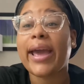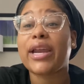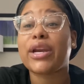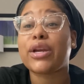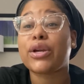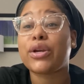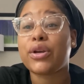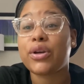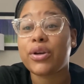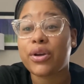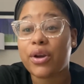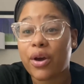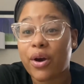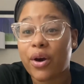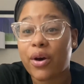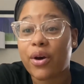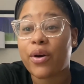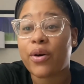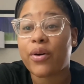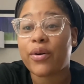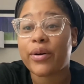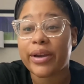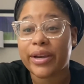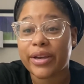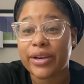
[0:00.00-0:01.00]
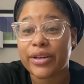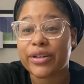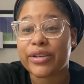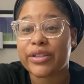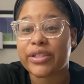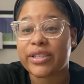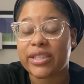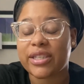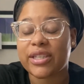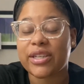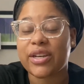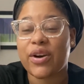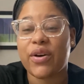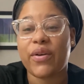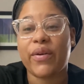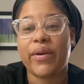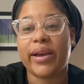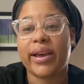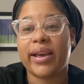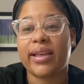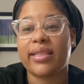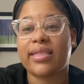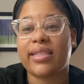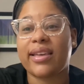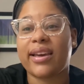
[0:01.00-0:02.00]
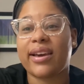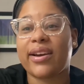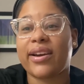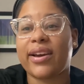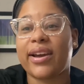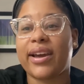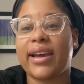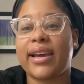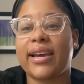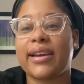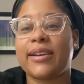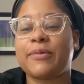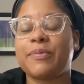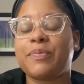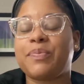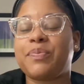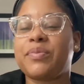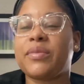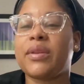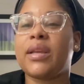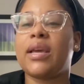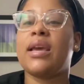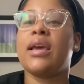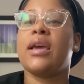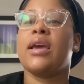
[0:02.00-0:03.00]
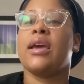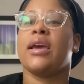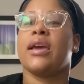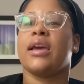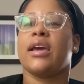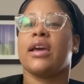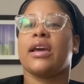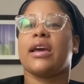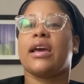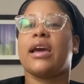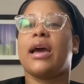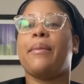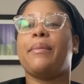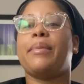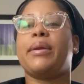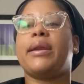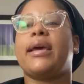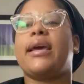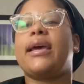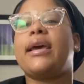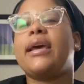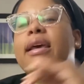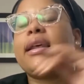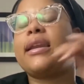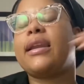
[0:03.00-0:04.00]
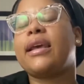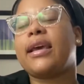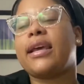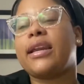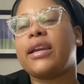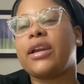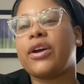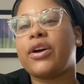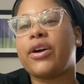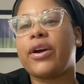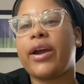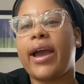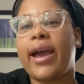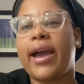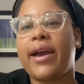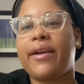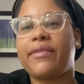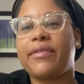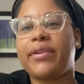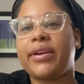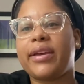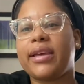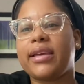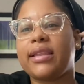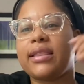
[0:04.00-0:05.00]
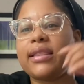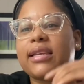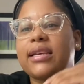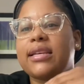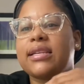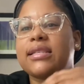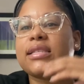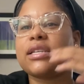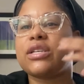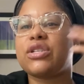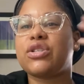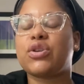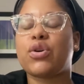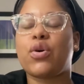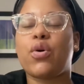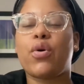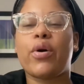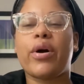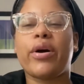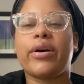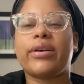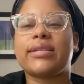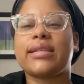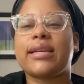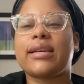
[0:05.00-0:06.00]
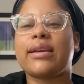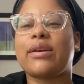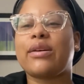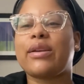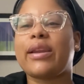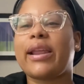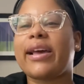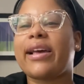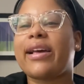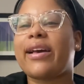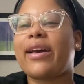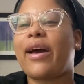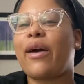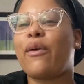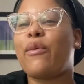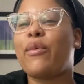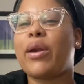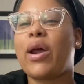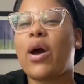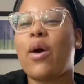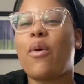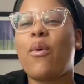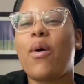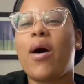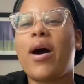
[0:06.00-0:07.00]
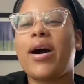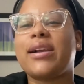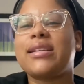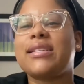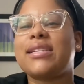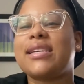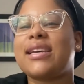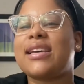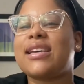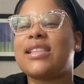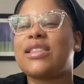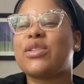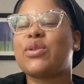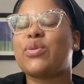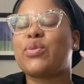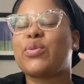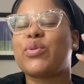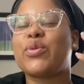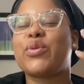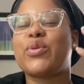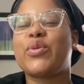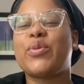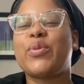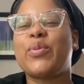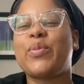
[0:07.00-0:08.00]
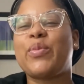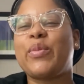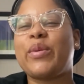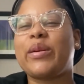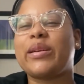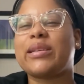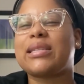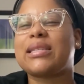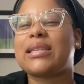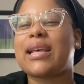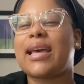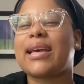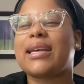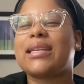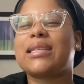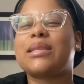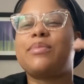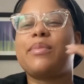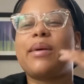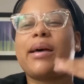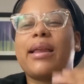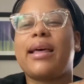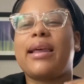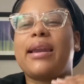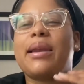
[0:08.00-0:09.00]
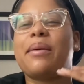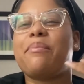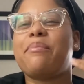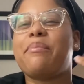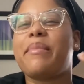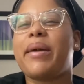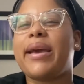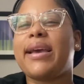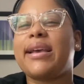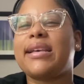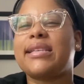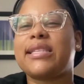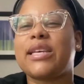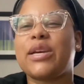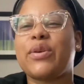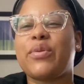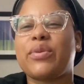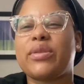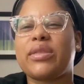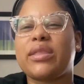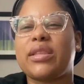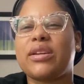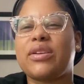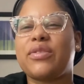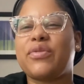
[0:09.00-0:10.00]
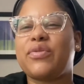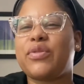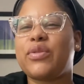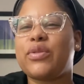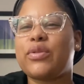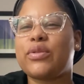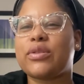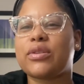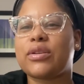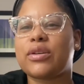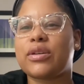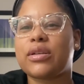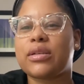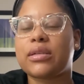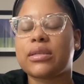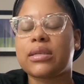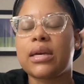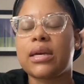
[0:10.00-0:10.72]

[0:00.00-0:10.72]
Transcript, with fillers: no energy going in there. And coming in and her having the essential oils. It, like when I walked in, the room was like smelling amazing with the diffusers.